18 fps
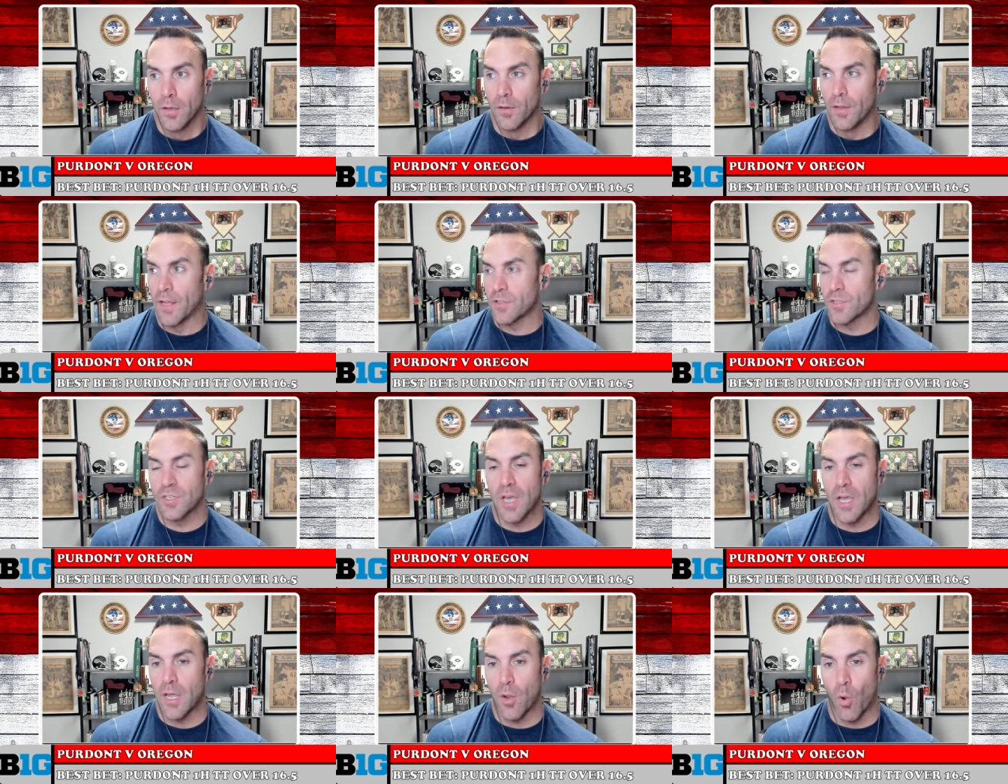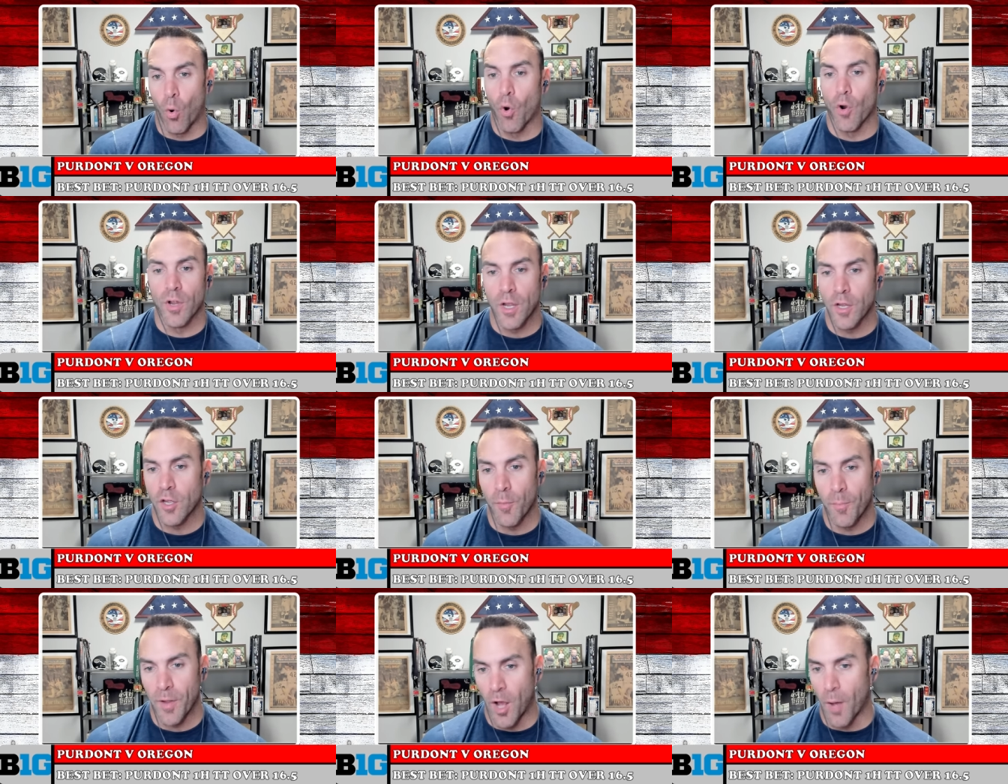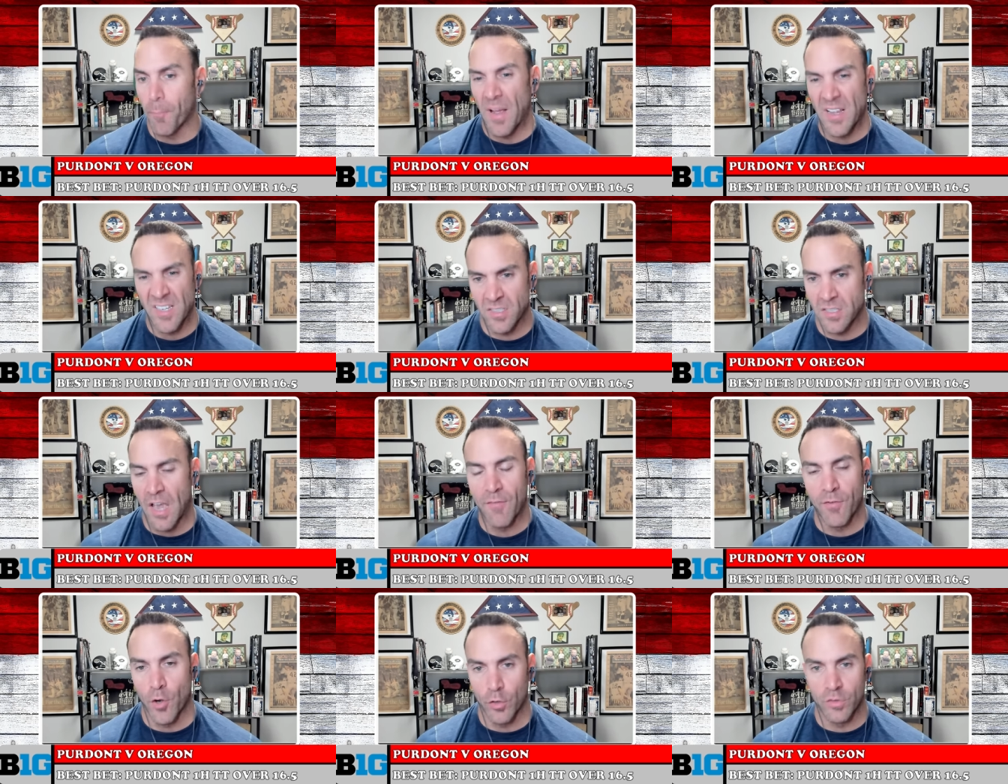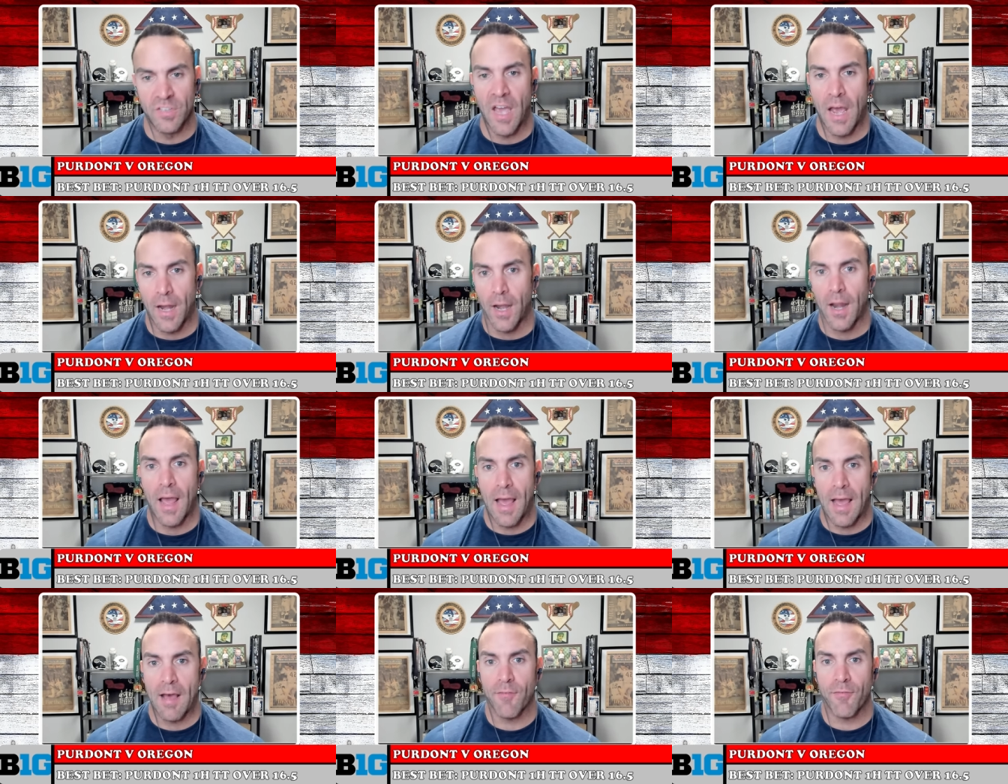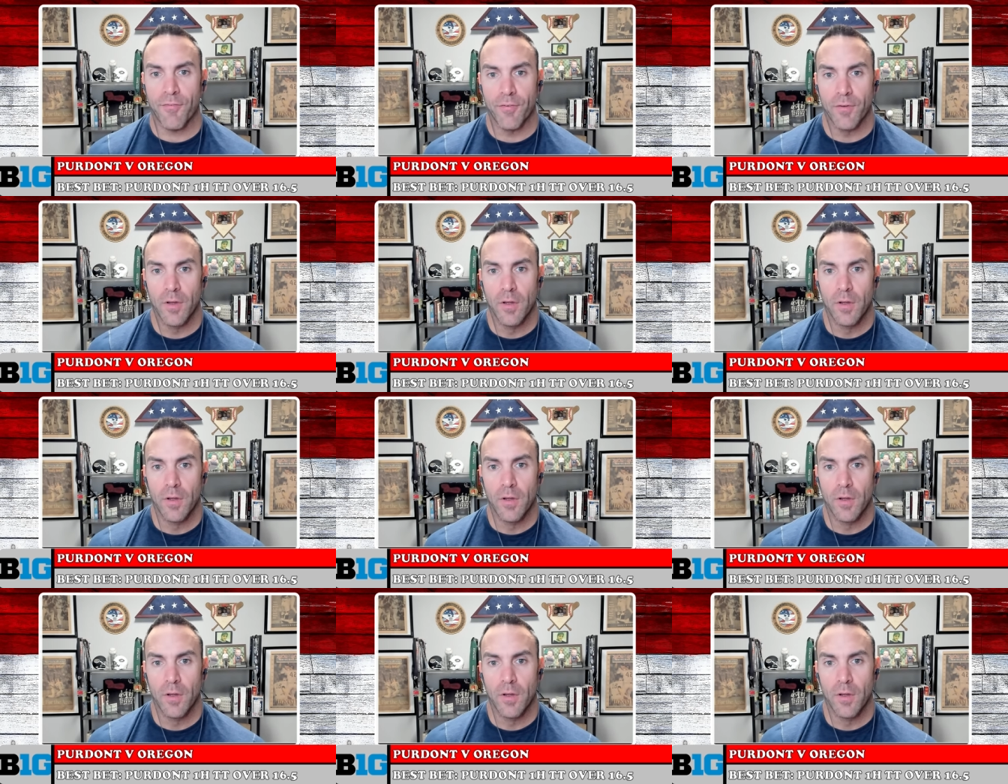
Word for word: let's say, Oregon could be up by 7 or 10 at half